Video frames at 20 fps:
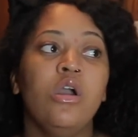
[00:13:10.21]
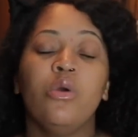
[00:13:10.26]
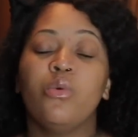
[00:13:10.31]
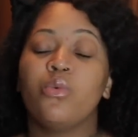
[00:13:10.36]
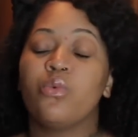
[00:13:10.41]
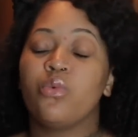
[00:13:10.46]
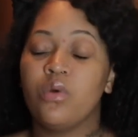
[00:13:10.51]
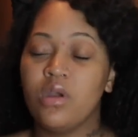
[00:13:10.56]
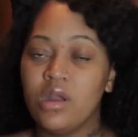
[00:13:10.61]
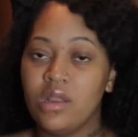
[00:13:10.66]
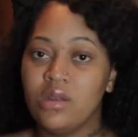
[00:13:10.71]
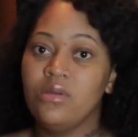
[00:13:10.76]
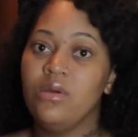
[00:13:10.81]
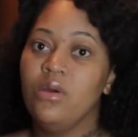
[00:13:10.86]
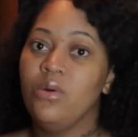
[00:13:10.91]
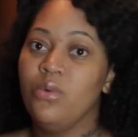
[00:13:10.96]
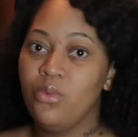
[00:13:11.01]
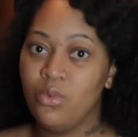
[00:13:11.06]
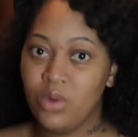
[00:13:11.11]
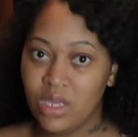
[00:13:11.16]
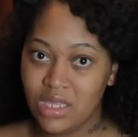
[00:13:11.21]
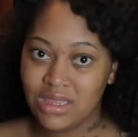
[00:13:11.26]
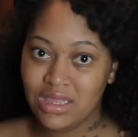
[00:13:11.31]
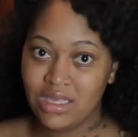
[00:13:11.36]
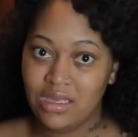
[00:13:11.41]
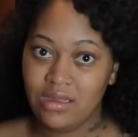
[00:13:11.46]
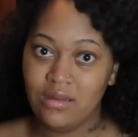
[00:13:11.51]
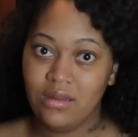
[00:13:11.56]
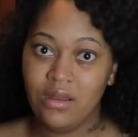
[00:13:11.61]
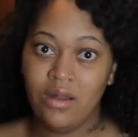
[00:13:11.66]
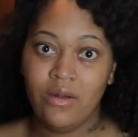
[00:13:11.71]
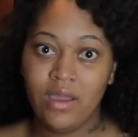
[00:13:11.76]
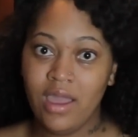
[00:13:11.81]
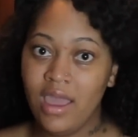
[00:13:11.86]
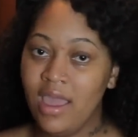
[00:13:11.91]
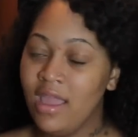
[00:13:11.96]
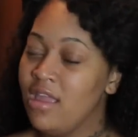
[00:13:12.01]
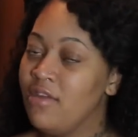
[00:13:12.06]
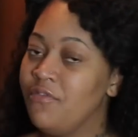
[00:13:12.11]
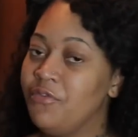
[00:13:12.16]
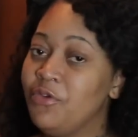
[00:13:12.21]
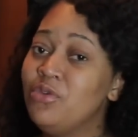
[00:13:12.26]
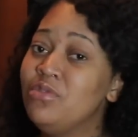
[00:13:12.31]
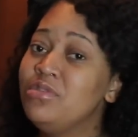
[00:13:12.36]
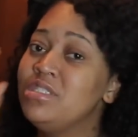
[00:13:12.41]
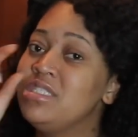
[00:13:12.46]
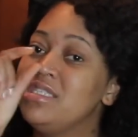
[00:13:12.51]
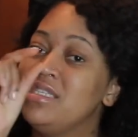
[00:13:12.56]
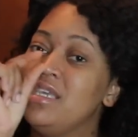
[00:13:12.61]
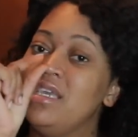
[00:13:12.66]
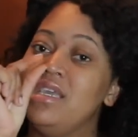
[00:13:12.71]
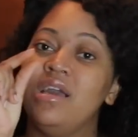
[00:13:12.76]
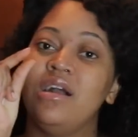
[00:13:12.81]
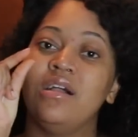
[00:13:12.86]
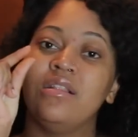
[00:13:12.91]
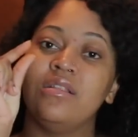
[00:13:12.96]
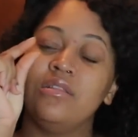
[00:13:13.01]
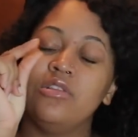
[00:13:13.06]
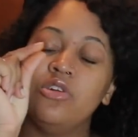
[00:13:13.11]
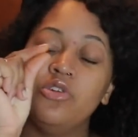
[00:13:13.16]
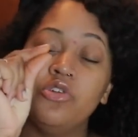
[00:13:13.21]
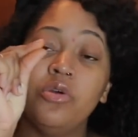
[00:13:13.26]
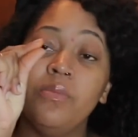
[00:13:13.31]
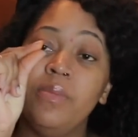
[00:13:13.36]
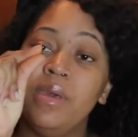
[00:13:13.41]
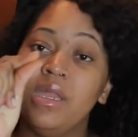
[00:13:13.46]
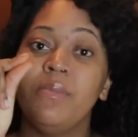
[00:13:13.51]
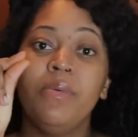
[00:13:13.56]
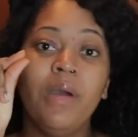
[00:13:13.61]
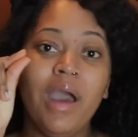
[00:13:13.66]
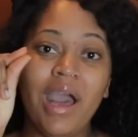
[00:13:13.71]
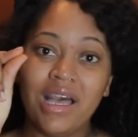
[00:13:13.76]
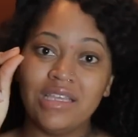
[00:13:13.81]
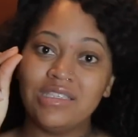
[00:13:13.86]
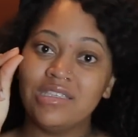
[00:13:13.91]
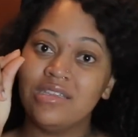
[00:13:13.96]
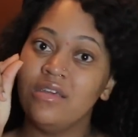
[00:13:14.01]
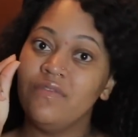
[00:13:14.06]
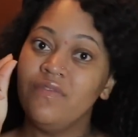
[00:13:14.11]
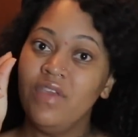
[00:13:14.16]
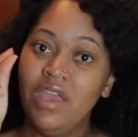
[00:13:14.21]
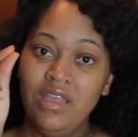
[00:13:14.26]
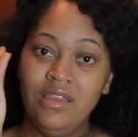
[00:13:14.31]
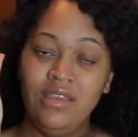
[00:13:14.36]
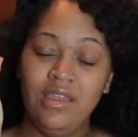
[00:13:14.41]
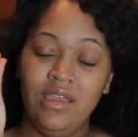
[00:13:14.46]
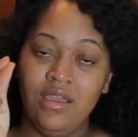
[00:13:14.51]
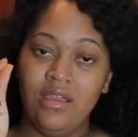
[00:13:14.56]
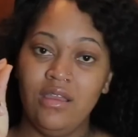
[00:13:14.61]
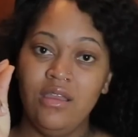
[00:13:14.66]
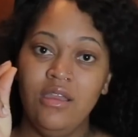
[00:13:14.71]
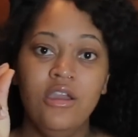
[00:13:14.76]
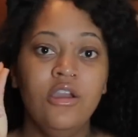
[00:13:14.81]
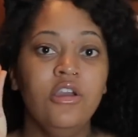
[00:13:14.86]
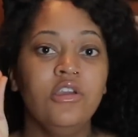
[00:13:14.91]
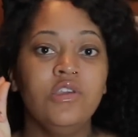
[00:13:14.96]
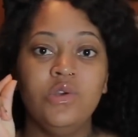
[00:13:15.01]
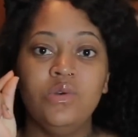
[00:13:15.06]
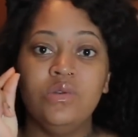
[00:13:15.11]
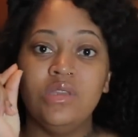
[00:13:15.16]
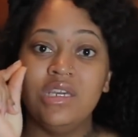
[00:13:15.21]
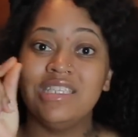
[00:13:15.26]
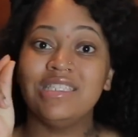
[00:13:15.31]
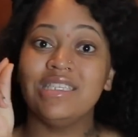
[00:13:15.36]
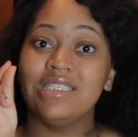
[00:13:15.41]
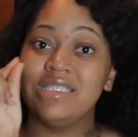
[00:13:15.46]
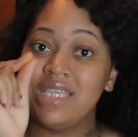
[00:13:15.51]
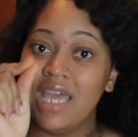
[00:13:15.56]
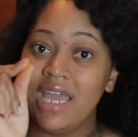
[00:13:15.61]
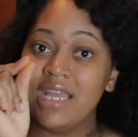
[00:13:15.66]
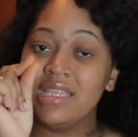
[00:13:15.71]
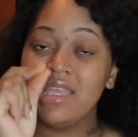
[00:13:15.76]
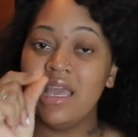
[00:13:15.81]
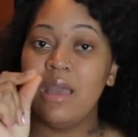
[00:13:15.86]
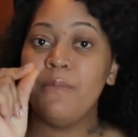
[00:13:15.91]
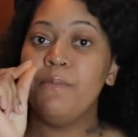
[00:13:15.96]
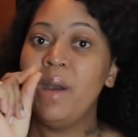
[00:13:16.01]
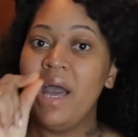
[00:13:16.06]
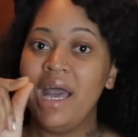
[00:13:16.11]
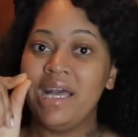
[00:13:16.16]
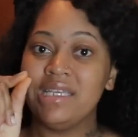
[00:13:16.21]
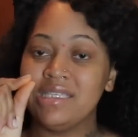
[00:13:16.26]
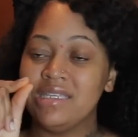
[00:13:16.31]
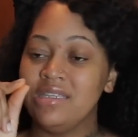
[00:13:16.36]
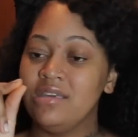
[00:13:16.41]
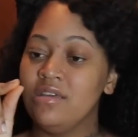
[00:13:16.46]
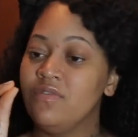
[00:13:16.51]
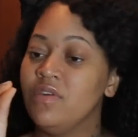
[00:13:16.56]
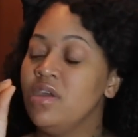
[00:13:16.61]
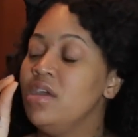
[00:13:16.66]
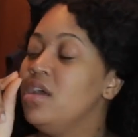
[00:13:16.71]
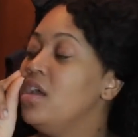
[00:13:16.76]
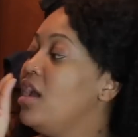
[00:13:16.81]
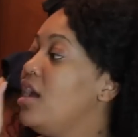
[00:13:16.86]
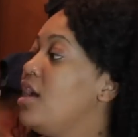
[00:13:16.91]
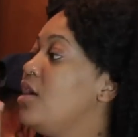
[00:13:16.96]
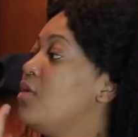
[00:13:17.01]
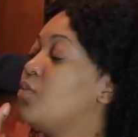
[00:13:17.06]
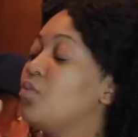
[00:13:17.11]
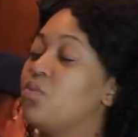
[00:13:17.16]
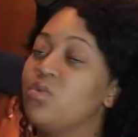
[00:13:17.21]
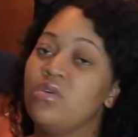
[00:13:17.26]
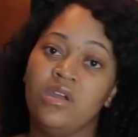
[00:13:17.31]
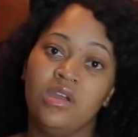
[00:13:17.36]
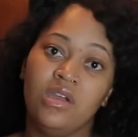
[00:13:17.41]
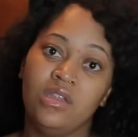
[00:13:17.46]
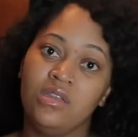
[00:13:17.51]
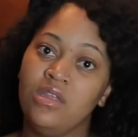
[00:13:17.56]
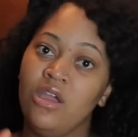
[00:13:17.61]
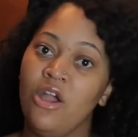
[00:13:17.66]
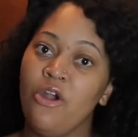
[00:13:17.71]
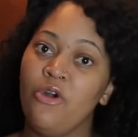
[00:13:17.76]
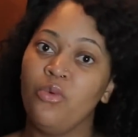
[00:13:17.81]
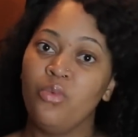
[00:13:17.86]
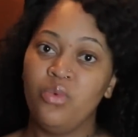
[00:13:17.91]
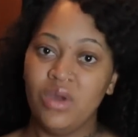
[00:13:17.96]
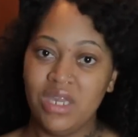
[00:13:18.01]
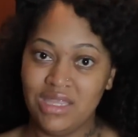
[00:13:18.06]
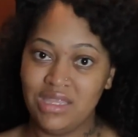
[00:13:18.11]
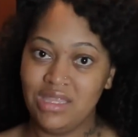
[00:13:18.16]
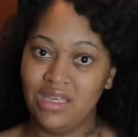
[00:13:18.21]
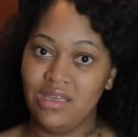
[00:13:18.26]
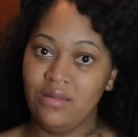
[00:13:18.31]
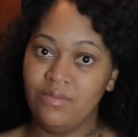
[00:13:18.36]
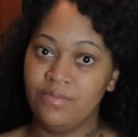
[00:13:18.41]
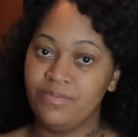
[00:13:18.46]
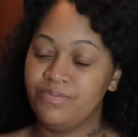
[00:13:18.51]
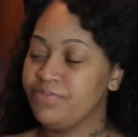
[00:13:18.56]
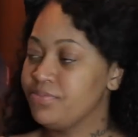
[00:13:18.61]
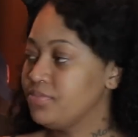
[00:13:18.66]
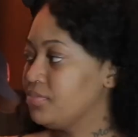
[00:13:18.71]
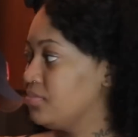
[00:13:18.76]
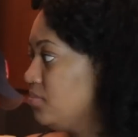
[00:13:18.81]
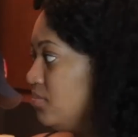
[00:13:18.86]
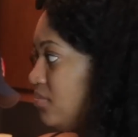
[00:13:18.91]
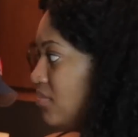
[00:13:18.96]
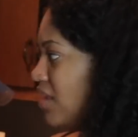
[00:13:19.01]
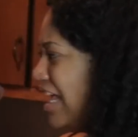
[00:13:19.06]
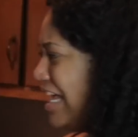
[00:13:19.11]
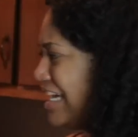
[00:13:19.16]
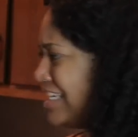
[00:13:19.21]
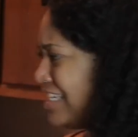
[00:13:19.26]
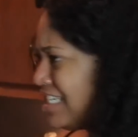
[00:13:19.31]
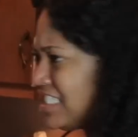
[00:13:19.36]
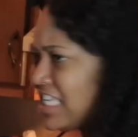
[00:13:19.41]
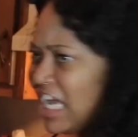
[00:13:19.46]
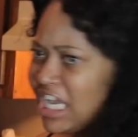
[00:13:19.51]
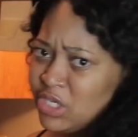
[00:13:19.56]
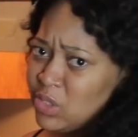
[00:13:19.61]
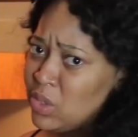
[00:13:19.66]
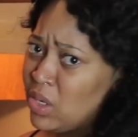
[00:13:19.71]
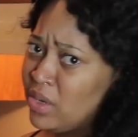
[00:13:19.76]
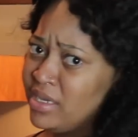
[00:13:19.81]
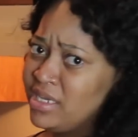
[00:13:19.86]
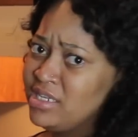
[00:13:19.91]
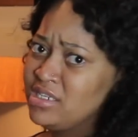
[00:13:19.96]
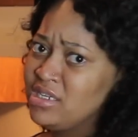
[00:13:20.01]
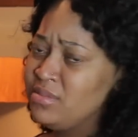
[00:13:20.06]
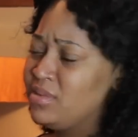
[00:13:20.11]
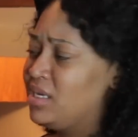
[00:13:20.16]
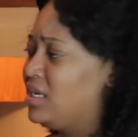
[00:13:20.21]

run with it. Okay? If you see a little bit of positive in there, you need to take that positive and run with it. And that's how you can end up